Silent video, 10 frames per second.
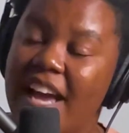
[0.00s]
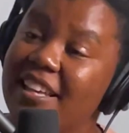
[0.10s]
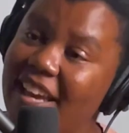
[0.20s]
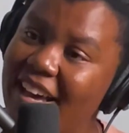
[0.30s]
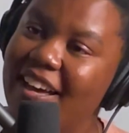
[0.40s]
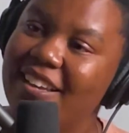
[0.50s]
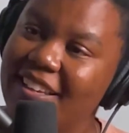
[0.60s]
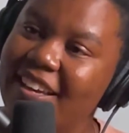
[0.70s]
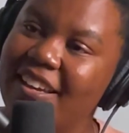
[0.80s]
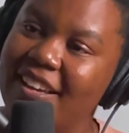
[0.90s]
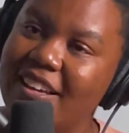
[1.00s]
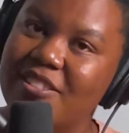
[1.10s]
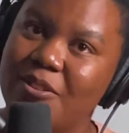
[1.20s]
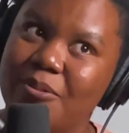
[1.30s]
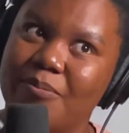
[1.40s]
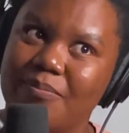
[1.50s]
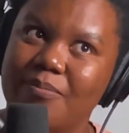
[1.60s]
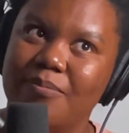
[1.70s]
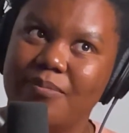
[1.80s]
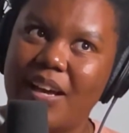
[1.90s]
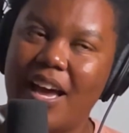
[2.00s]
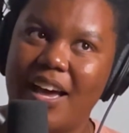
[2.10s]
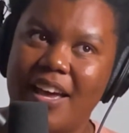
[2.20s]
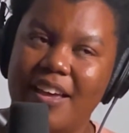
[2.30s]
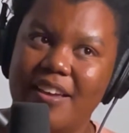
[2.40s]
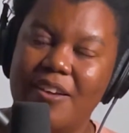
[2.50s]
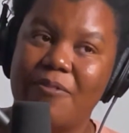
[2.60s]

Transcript: Yeah. So if